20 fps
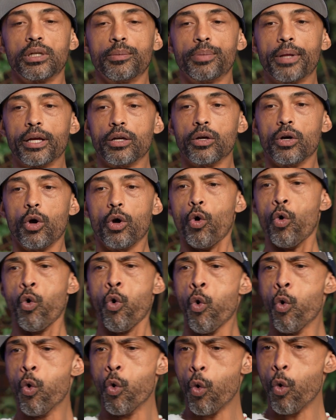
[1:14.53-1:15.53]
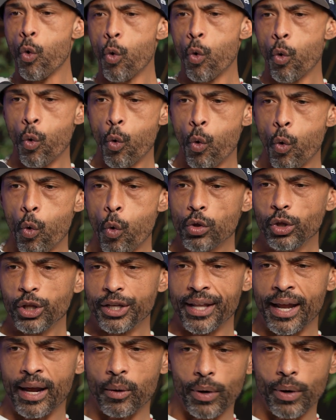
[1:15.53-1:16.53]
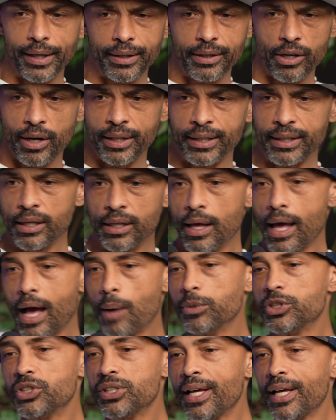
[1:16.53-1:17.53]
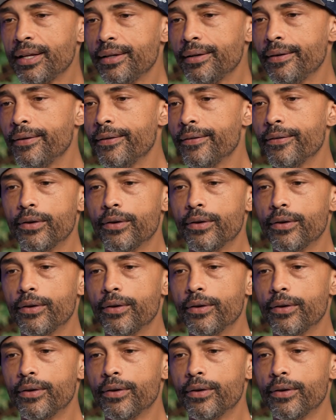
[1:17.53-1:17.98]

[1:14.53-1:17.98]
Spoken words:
And I'm like, ooh, look at that right there. How much is that?